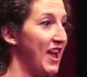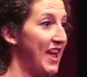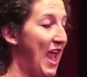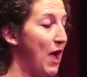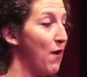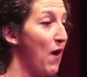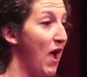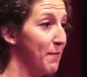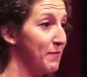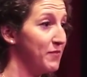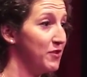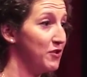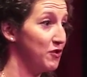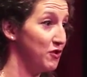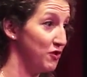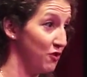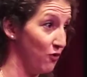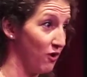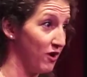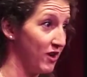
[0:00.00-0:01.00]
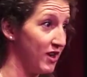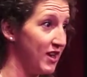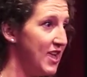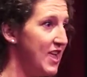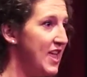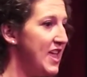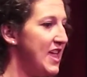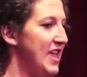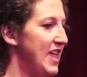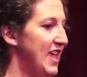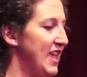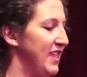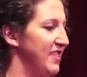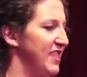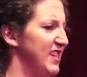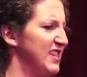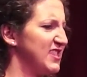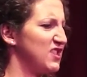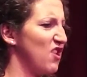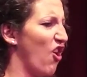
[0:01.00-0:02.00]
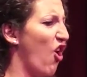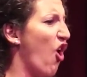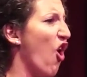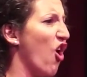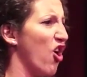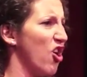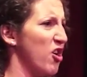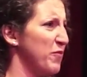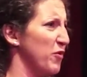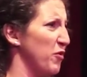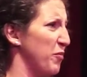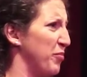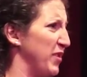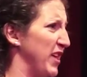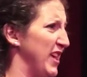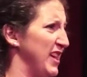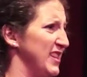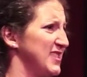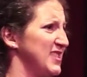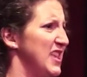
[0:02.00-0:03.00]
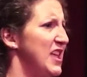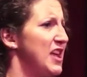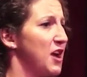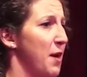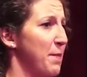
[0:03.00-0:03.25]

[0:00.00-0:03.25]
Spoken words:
And now I'm in New York, in this horrible place,